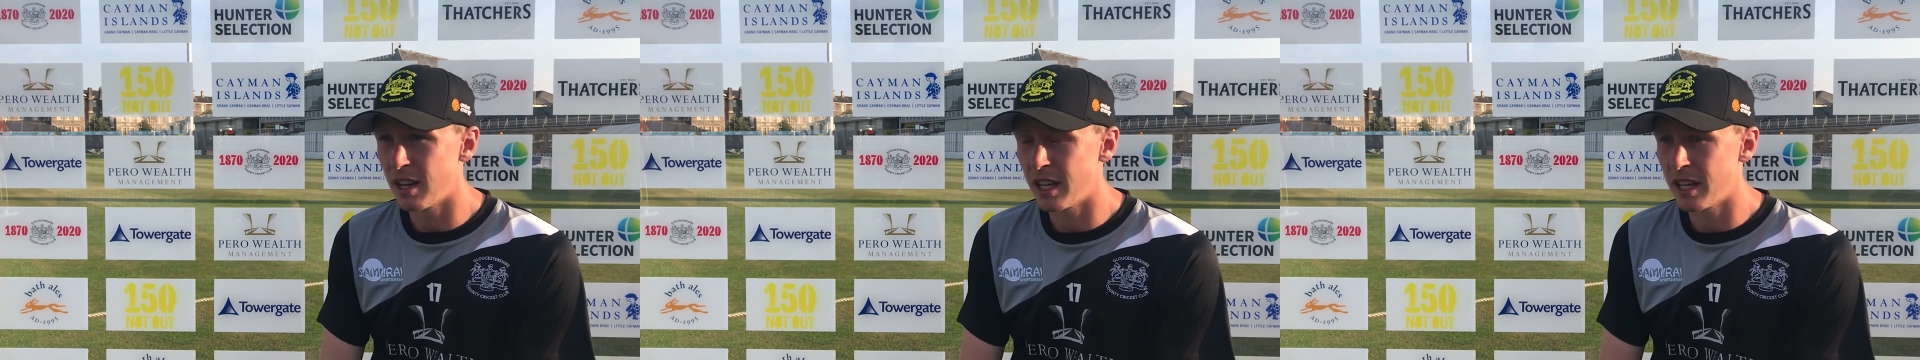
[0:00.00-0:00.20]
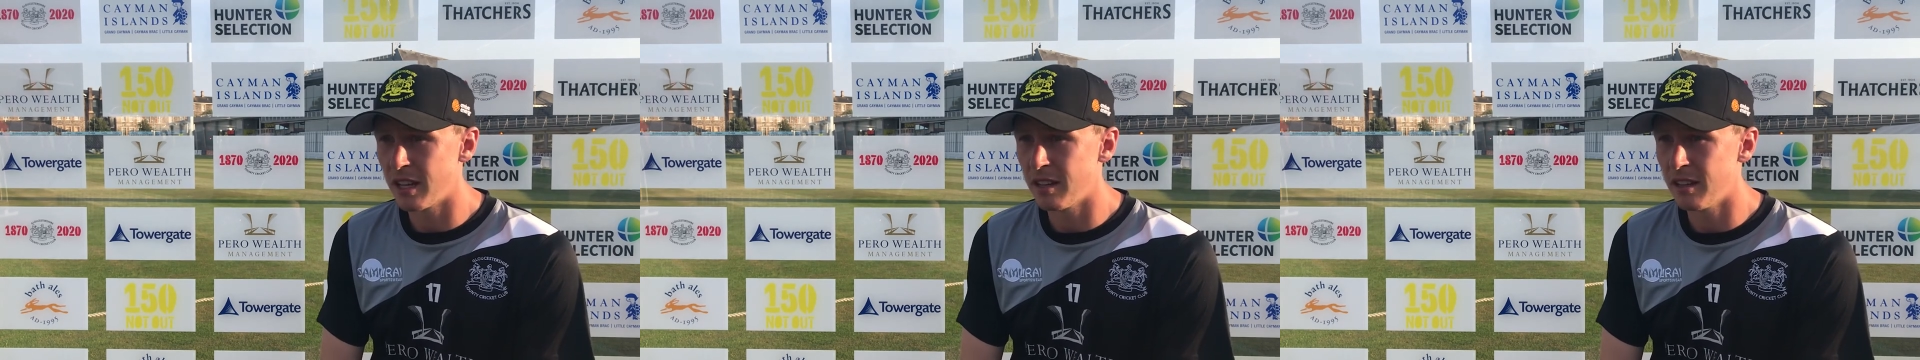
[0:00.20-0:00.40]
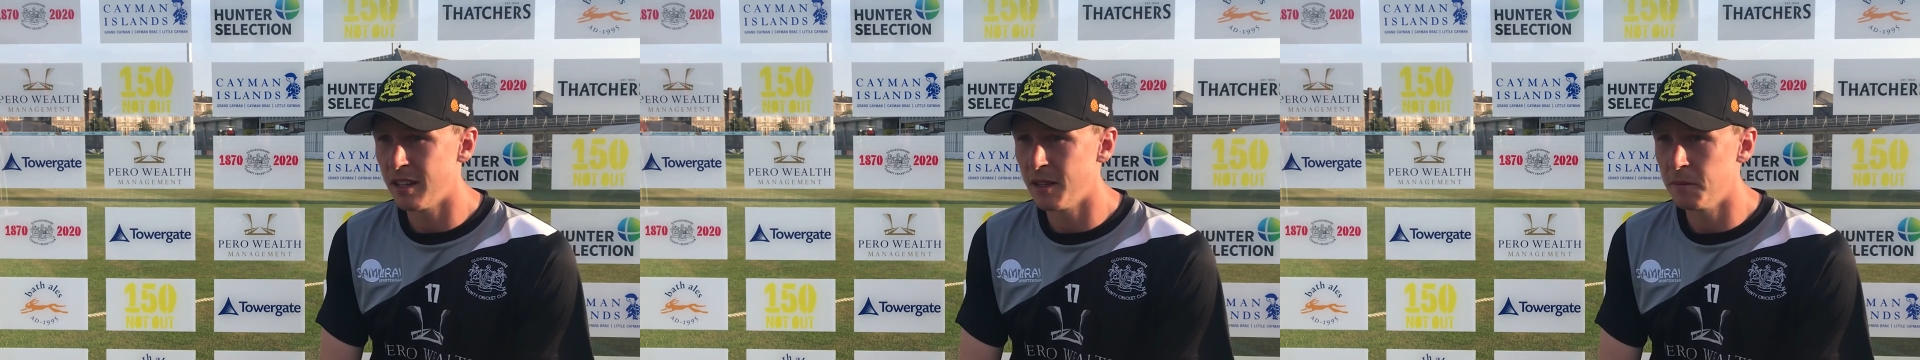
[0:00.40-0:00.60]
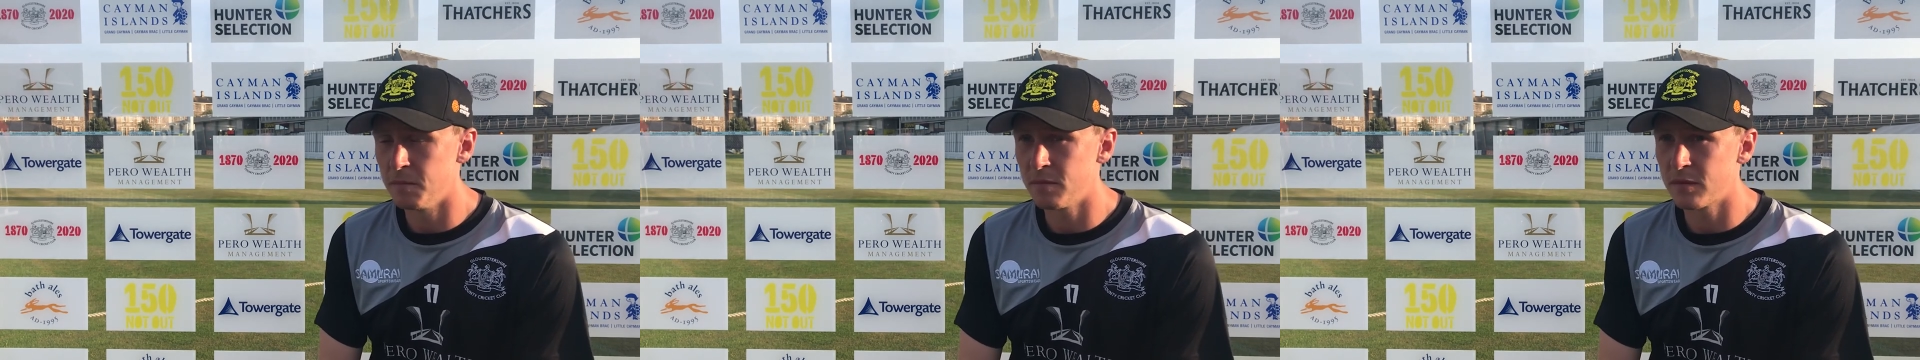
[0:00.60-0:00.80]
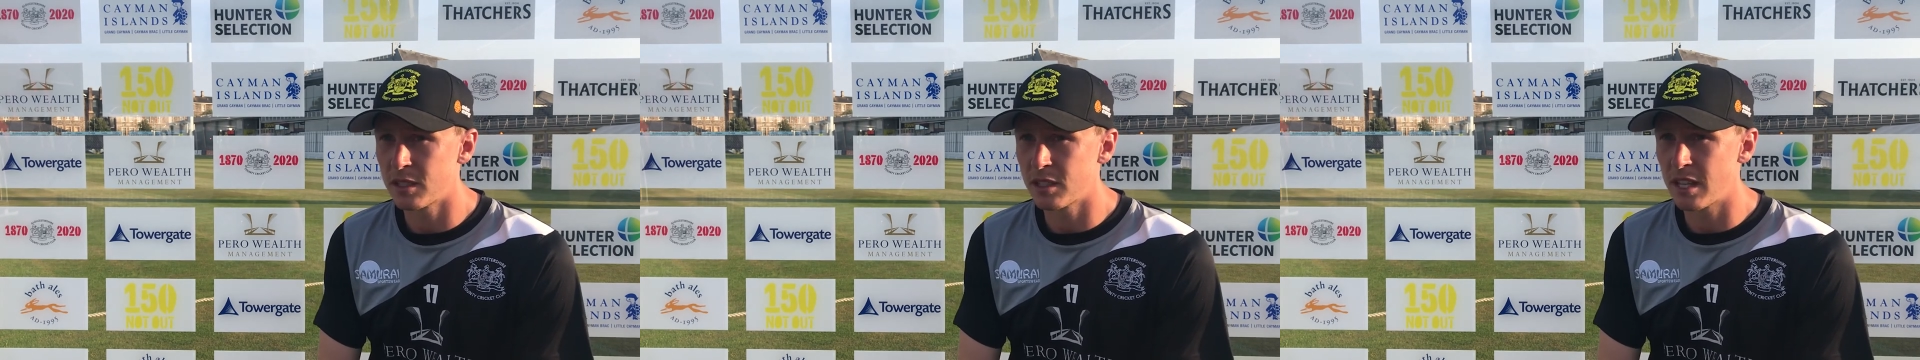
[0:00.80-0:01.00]
really
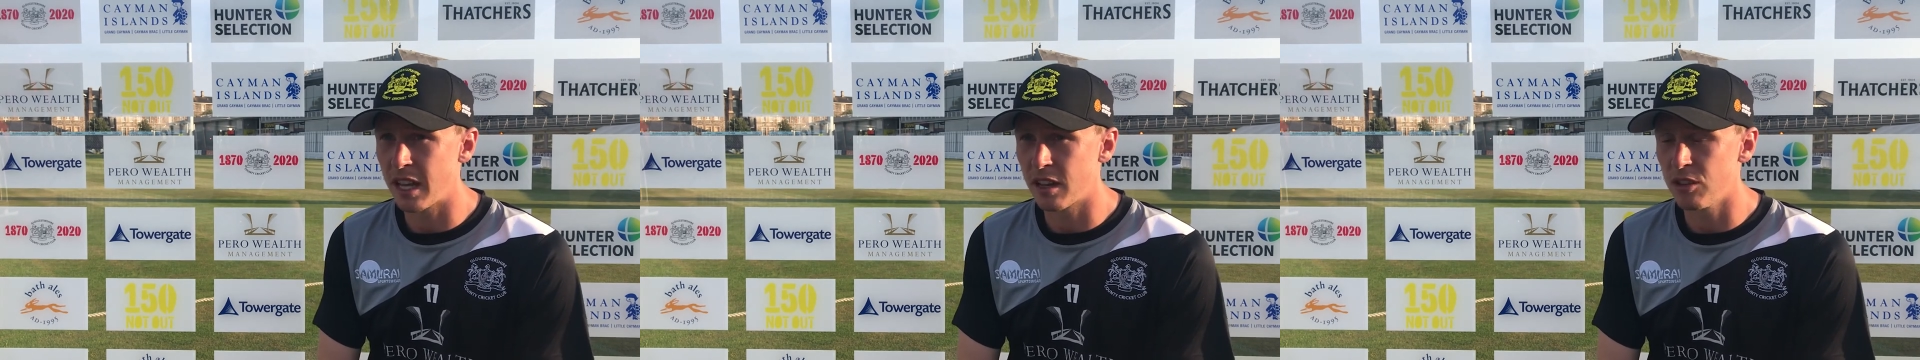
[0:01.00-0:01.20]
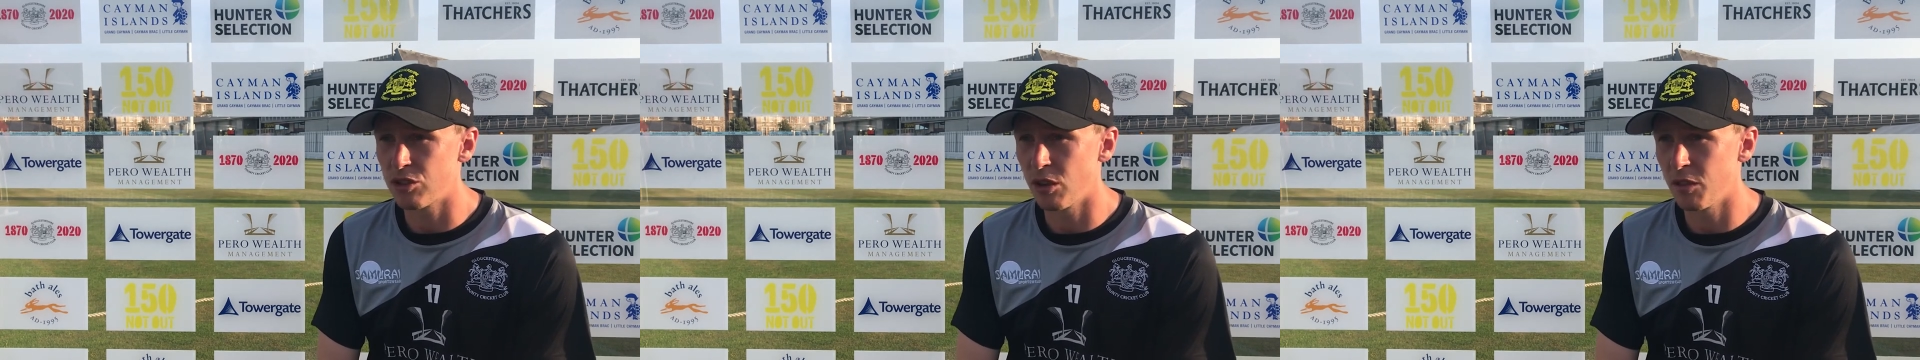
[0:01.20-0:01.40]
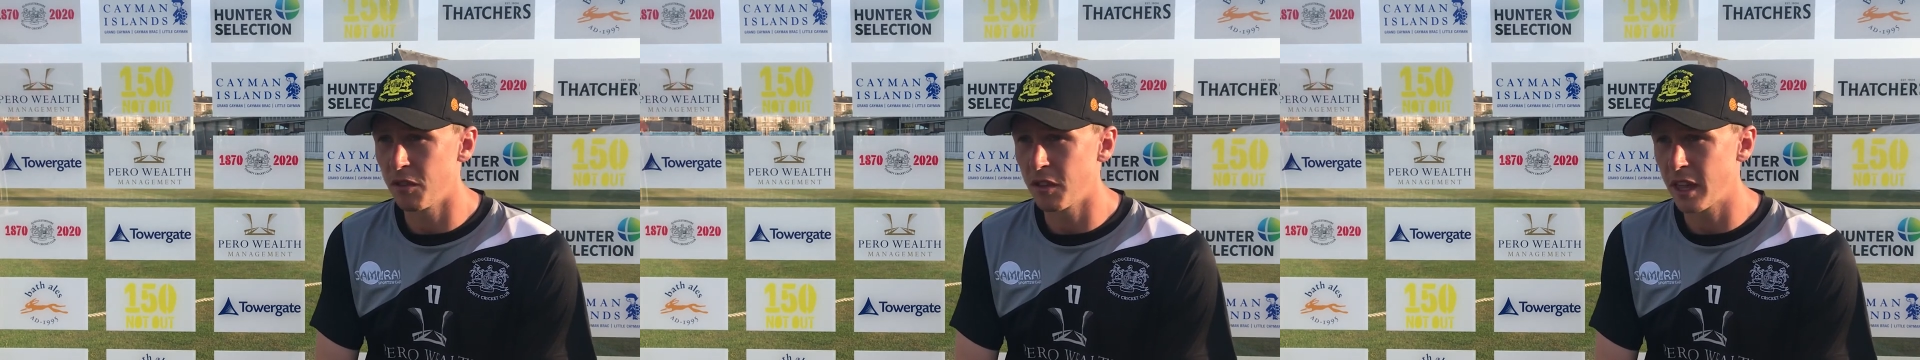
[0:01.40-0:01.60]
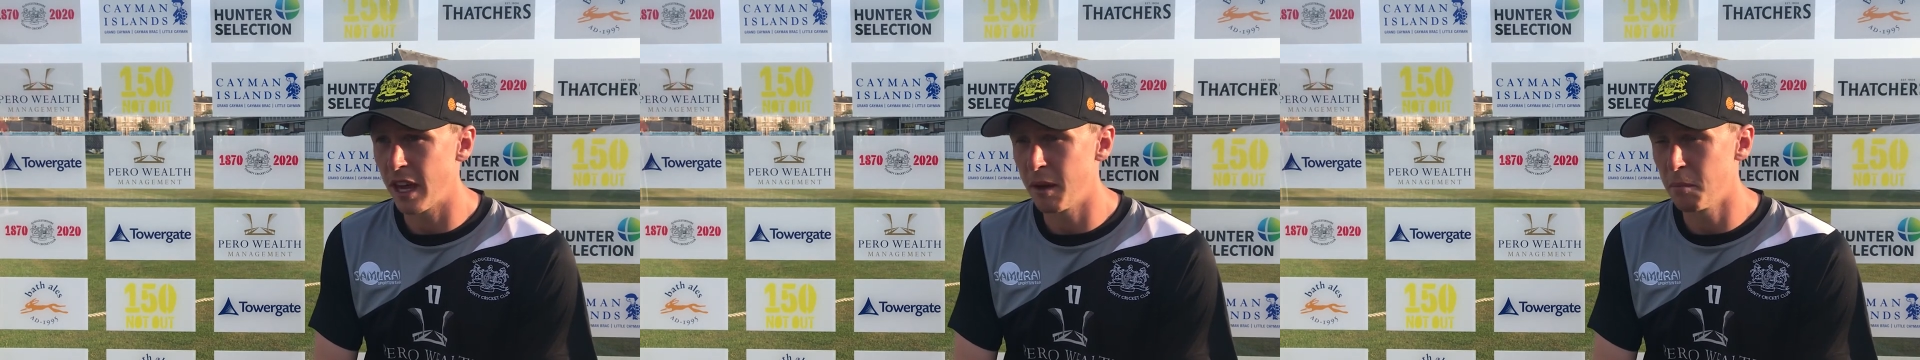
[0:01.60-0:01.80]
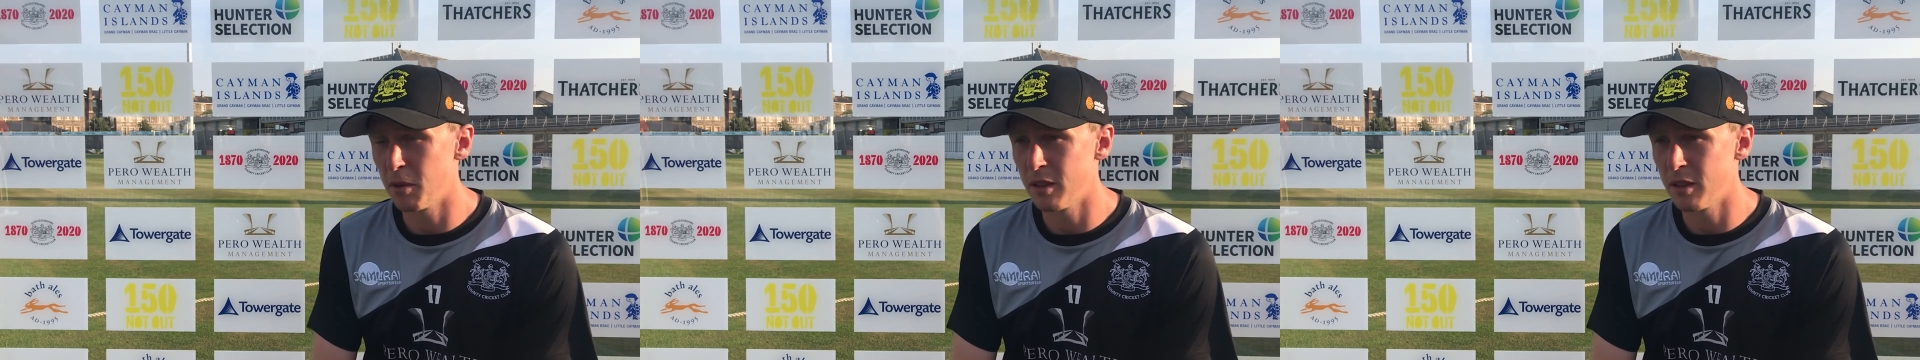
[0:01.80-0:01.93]
to take control of the game,